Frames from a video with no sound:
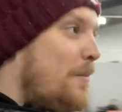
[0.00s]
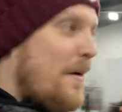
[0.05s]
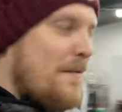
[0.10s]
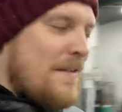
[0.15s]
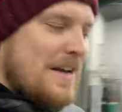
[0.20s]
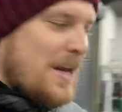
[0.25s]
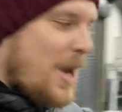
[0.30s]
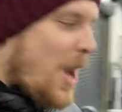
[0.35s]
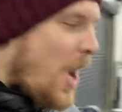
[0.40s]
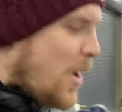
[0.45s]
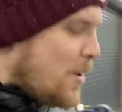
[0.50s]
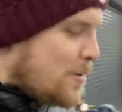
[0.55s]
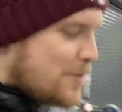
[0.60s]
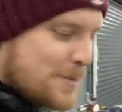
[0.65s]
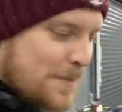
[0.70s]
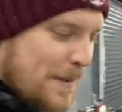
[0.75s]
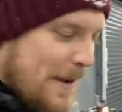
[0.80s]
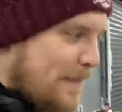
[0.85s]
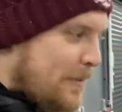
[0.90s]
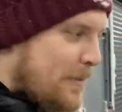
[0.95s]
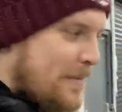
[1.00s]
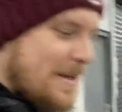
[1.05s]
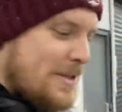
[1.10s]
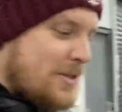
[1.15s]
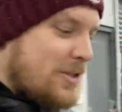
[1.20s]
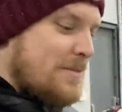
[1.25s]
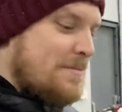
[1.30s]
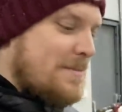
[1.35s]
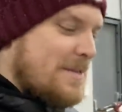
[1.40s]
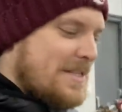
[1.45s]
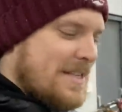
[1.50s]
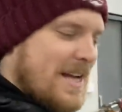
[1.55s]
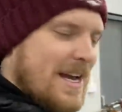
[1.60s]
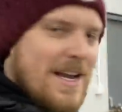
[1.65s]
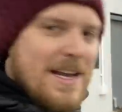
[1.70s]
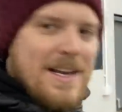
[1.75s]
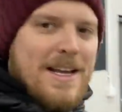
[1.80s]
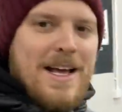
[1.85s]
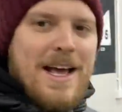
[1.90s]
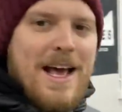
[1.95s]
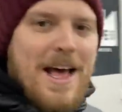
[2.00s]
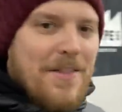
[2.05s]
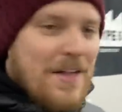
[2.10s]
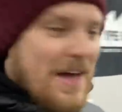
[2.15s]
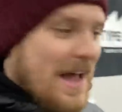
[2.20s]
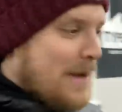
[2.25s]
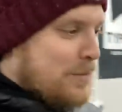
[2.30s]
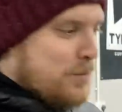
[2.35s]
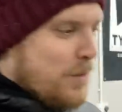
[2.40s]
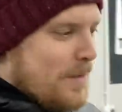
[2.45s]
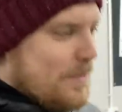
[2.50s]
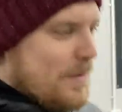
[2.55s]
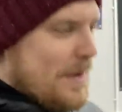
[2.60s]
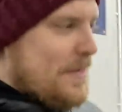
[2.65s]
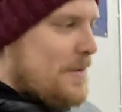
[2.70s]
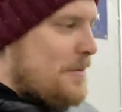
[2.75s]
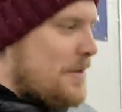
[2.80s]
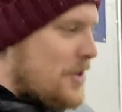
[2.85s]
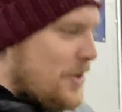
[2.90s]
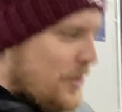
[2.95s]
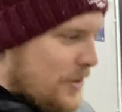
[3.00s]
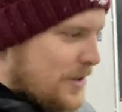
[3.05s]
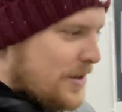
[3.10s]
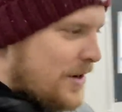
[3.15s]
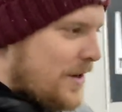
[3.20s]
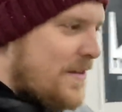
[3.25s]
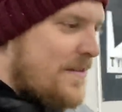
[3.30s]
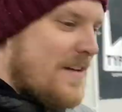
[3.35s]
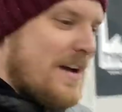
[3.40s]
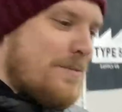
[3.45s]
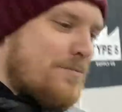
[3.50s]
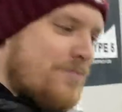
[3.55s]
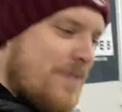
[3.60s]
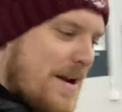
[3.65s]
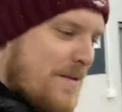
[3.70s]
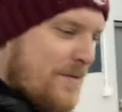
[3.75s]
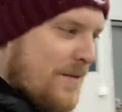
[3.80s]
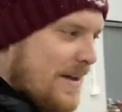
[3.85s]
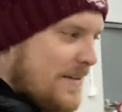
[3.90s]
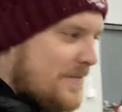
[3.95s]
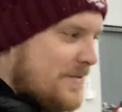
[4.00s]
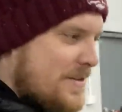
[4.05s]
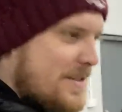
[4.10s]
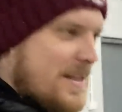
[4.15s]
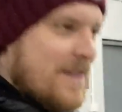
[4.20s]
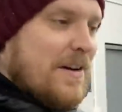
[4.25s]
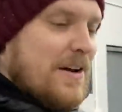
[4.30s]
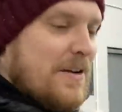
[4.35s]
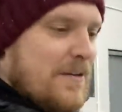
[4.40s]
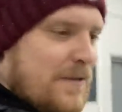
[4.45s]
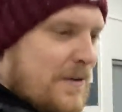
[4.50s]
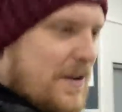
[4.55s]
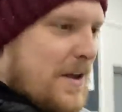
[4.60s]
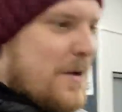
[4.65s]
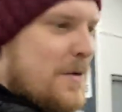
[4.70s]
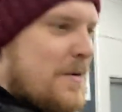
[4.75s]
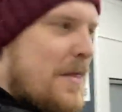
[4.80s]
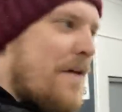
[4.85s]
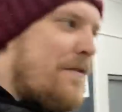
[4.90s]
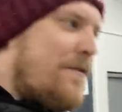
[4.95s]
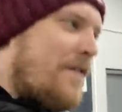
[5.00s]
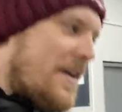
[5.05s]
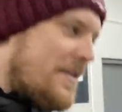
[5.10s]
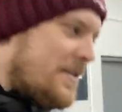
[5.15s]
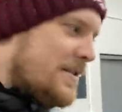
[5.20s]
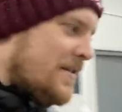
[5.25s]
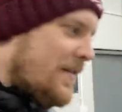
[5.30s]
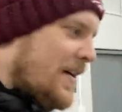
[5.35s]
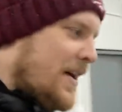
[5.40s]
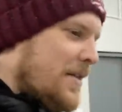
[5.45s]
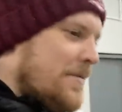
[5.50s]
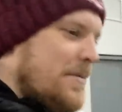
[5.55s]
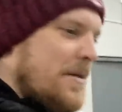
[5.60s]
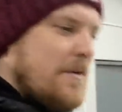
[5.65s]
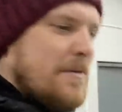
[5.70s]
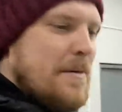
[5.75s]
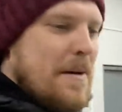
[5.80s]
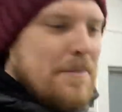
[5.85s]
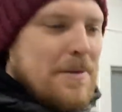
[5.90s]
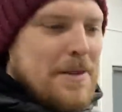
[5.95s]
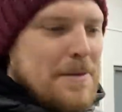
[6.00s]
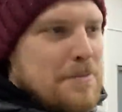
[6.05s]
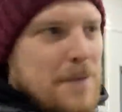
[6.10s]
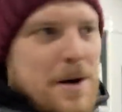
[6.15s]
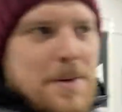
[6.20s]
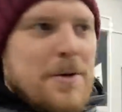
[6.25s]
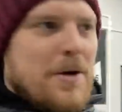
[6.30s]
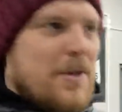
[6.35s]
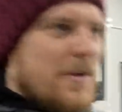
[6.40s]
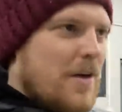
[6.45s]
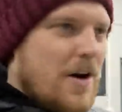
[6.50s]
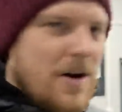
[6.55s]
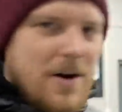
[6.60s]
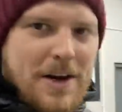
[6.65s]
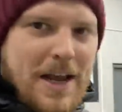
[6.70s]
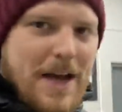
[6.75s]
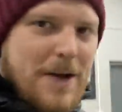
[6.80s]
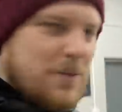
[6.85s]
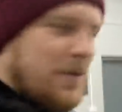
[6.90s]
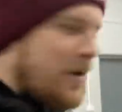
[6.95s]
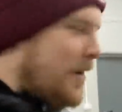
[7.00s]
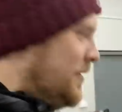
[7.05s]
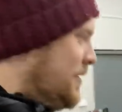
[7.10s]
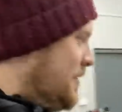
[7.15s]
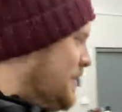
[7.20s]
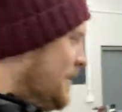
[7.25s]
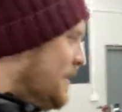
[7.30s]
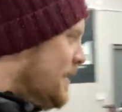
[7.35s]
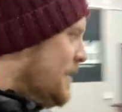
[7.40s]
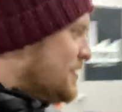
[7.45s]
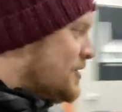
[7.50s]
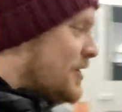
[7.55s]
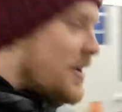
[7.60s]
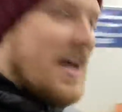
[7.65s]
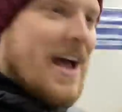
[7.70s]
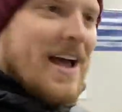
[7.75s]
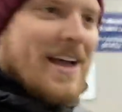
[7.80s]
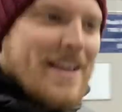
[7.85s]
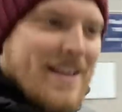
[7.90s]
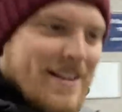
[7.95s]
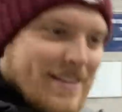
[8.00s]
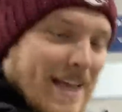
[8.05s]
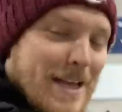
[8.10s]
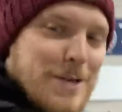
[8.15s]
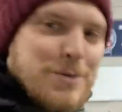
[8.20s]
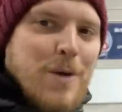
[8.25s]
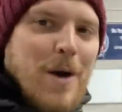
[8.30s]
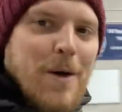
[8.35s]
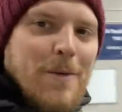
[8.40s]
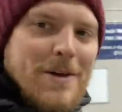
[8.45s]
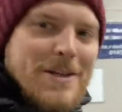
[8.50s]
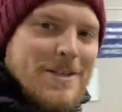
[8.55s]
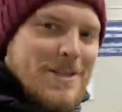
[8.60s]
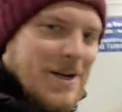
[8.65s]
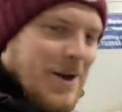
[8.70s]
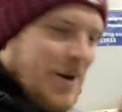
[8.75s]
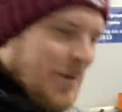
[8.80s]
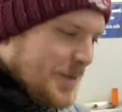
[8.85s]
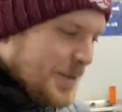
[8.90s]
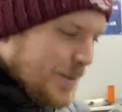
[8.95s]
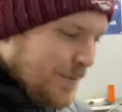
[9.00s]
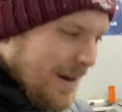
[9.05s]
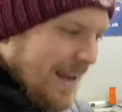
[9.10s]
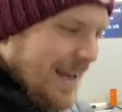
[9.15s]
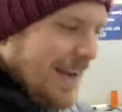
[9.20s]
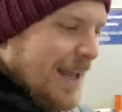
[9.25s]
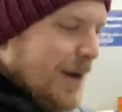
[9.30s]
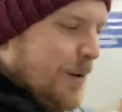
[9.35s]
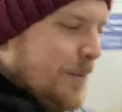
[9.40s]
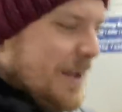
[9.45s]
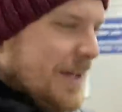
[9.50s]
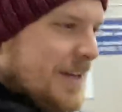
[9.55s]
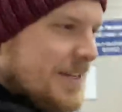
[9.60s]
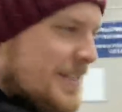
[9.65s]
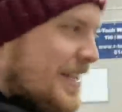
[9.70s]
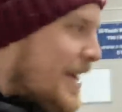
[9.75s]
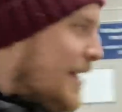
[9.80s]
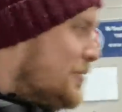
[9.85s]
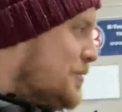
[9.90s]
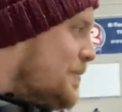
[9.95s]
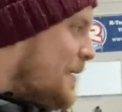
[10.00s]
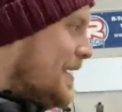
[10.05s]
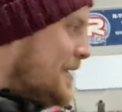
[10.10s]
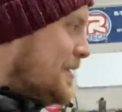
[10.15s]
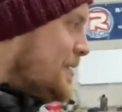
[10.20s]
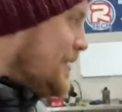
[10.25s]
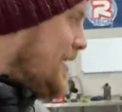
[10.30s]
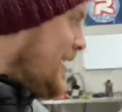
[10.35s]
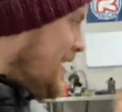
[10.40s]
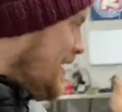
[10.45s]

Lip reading: I've had loads of people messaging me saying they had one when they were younger, they've had bread vans, they've had a few, their friends have had them, they remember their mum or their aunt had one. So yeah, that's what I wanted to do. I wanted to bring a little bit of nostalgia back to it.